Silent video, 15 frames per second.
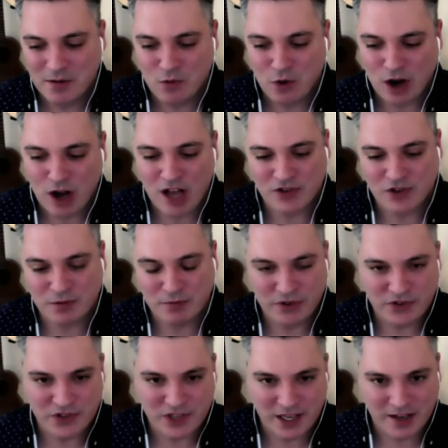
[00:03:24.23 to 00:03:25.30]
more concert
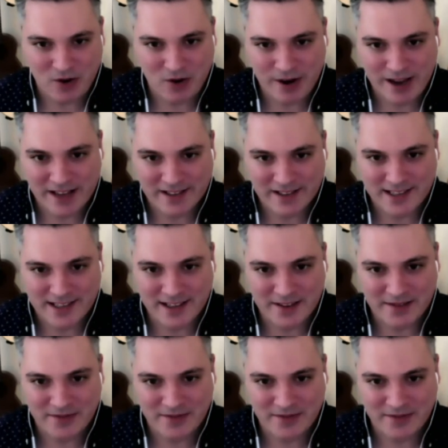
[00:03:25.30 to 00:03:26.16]
music oriented